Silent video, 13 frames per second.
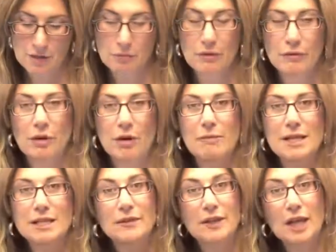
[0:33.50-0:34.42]
We've got
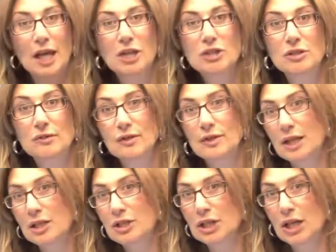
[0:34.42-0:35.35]
massification of
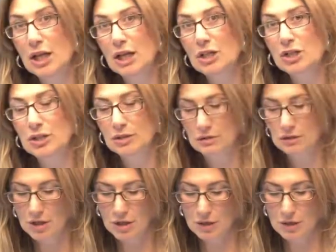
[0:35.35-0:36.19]
the education.